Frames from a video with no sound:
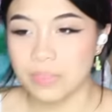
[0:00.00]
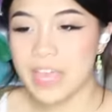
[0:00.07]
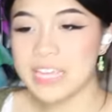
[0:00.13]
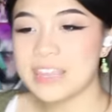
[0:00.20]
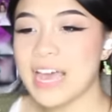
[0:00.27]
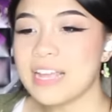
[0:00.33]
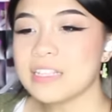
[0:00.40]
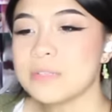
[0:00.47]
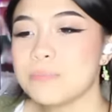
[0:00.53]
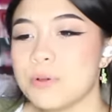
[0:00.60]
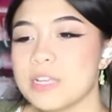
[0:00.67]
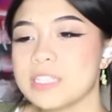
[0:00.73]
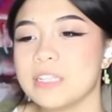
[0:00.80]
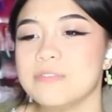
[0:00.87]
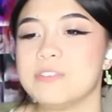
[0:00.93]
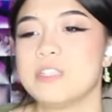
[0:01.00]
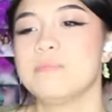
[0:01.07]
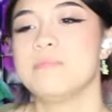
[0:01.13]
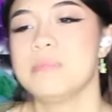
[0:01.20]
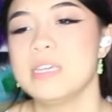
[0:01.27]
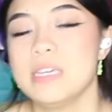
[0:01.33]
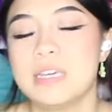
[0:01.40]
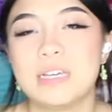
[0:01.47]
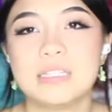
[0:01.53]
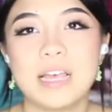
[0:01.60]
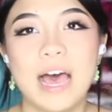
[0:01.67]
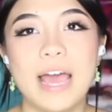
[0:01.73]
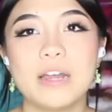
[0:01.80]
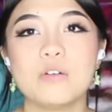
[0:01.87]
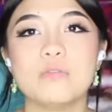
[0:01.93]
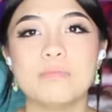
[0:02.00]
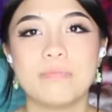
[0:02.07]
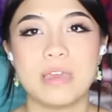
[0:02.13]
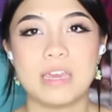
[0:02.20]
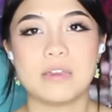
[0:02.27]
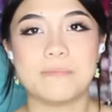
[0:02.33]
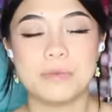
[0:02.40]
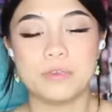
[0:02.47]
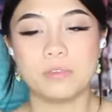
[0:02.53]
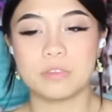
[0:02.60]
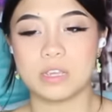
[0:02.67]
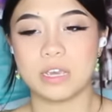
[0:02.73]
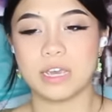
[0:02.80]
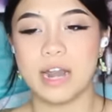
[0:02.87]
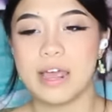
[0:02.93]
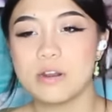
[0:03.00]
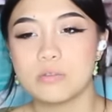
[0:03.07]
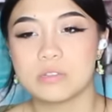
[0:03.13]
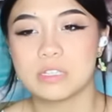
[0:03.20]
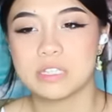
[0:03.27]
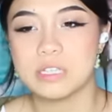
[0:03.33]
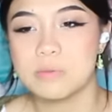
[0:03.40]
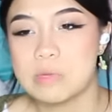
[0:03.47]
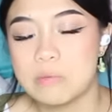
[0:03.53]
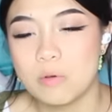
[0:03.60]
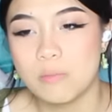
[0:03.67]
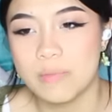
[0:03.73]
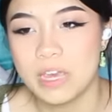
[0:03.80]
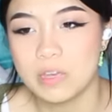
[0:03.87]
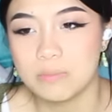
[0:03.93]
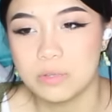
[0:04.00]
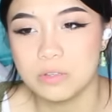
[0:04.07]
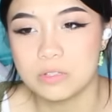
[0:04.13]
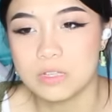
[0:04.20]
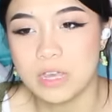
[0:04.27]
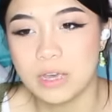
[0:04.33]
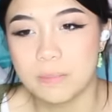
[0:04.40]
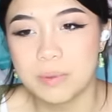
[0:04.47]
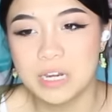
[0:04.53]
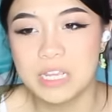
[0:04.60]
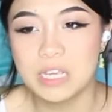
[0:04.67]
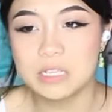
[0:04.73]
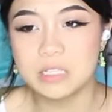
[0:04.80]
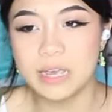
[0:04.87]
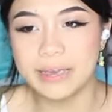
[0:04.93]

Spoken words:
Like, that's impressive to me because I don't make music and I don't see people make music. But he's